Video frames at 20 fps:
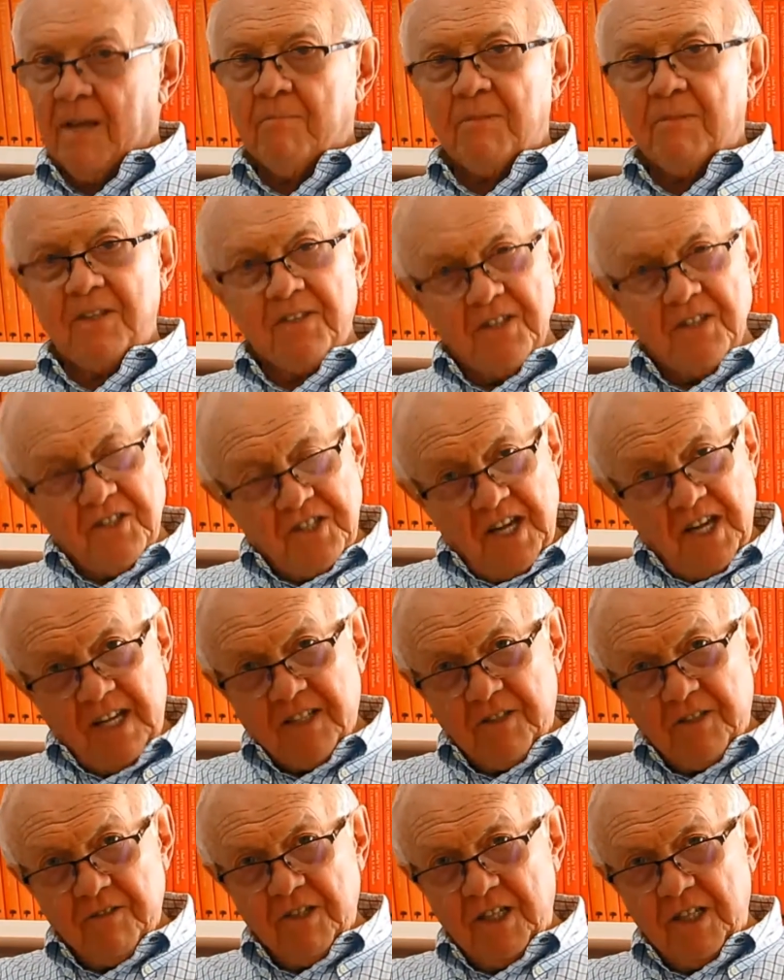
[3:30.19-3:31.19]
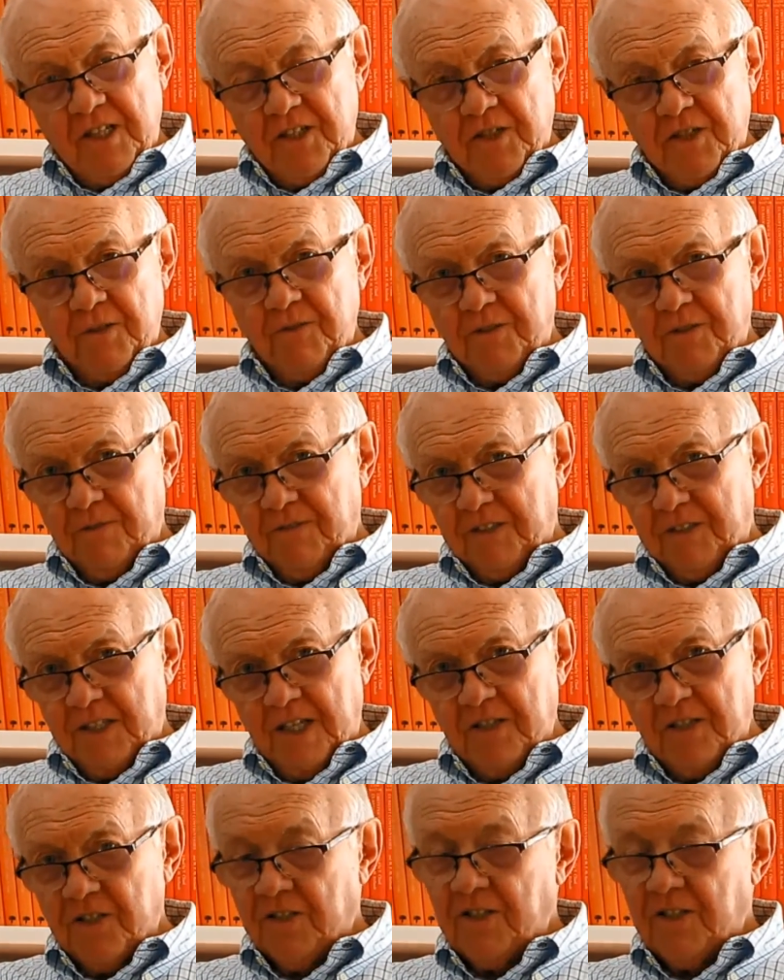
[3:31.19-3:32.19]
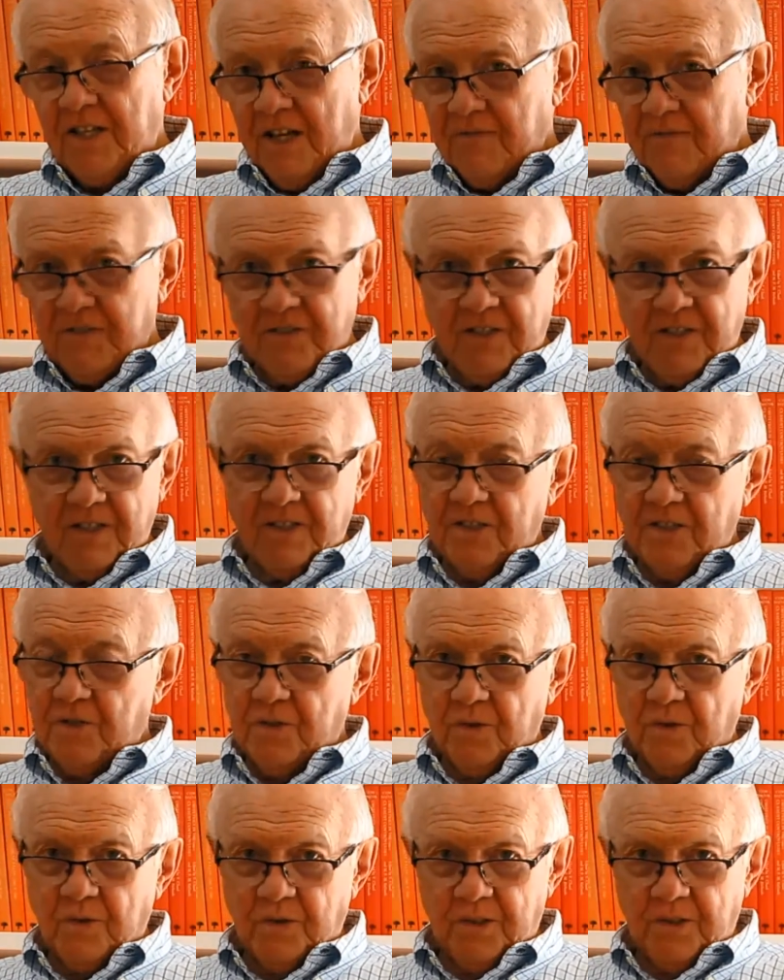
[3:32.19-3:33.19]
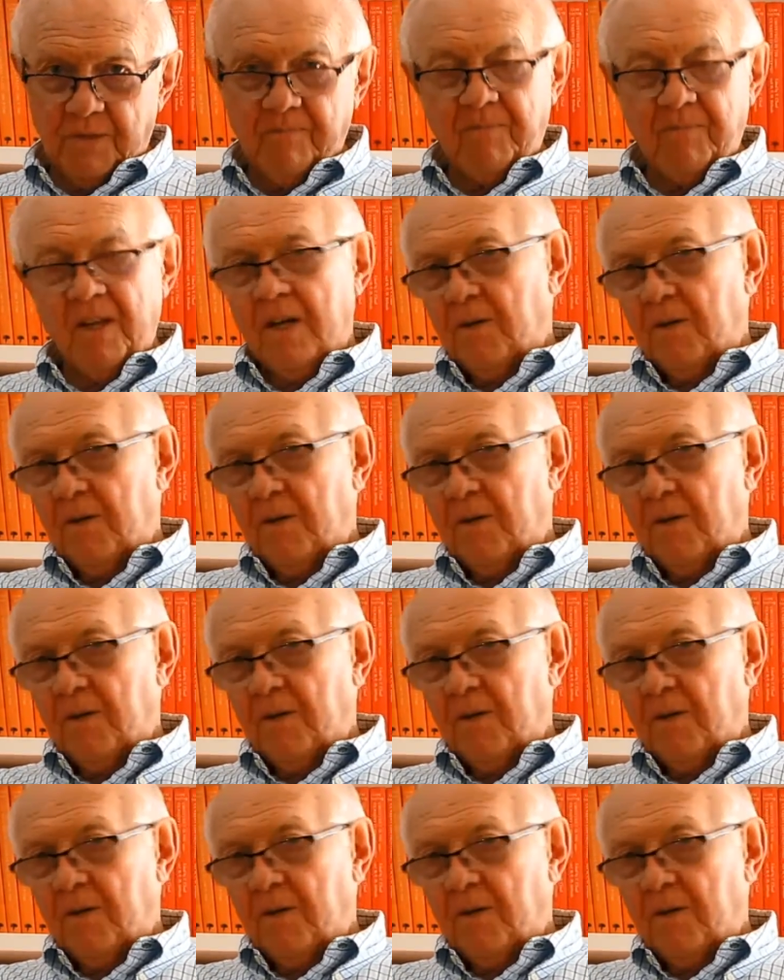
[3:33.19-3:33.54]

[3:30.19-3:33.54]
But the secondary issues of attention deficit disorder,